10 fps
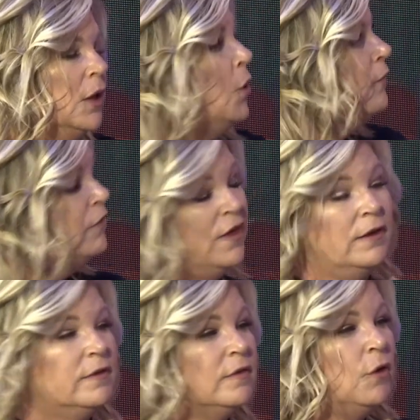You have
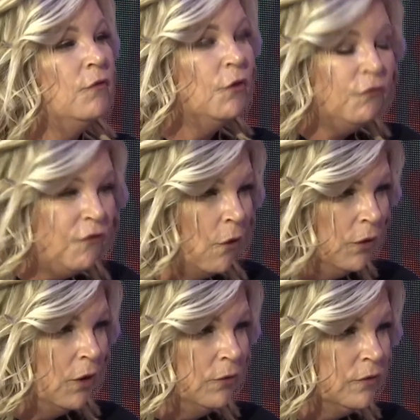this. You have your
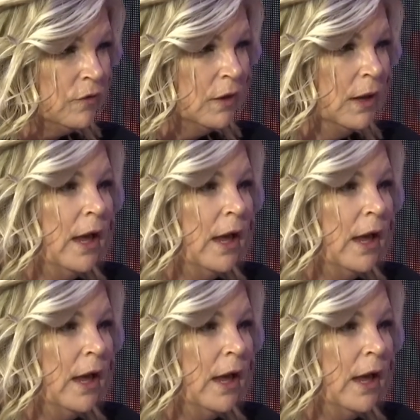photos.